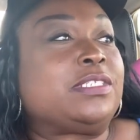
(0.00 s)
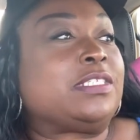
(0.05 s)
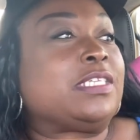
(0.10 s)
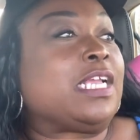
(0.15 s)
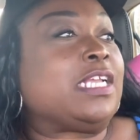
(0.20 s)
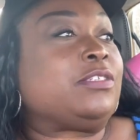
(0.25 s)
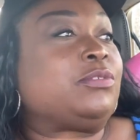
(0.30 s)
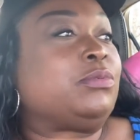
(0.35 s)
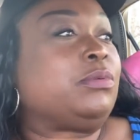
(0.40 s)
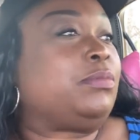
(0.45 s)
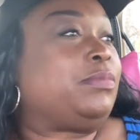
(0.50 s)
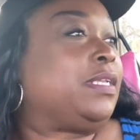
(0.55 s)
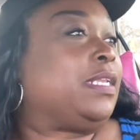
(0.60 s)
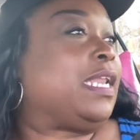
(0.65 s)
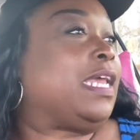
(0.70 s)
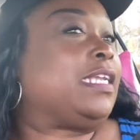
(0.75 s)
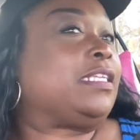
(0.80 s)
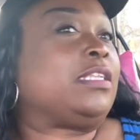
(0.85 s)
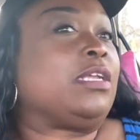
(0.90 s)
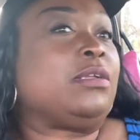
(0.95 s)
Joshua be
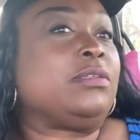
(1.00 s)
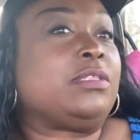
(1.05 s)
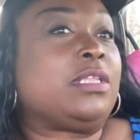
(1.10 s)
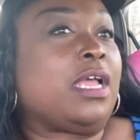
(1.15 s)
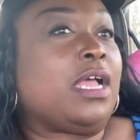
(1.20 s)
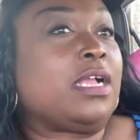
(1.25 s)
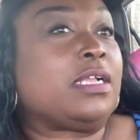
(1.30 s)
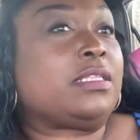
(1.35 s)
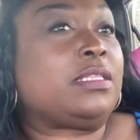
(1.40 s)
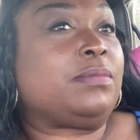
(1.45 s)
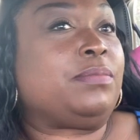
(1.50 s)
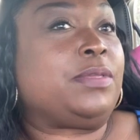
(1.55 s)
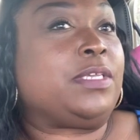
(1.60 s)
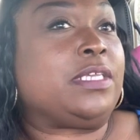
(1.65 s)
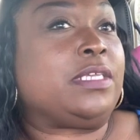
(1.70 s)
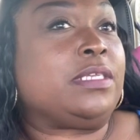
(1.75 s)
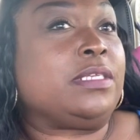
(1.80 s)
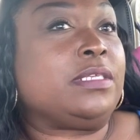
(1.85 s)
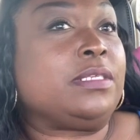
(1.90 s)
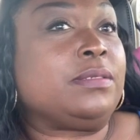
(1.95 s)
like, don't talk to me.